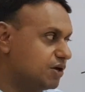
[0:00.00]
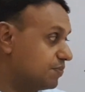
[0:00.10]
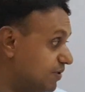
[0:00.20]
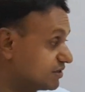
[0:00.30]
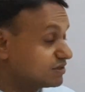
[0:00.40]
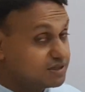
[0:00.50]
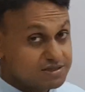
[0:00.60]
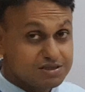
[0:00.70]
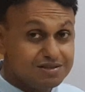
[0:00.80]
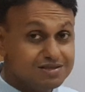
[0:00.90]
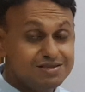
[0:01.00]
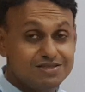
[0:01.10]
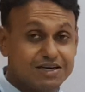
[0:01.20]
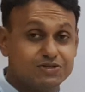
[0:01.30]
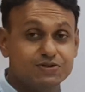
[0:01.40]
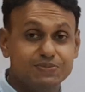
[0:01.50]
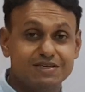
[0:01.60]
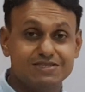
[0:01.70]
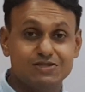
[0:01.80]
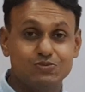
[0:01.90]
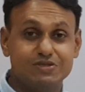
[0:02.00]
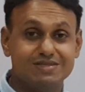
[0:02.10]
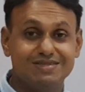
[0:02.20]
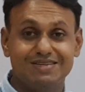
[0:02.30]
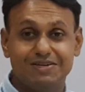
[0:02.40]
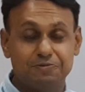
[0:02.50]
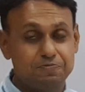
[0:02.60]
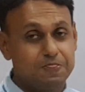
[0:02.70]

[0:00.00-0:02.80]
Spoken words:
But yes, in these extreme cases, we see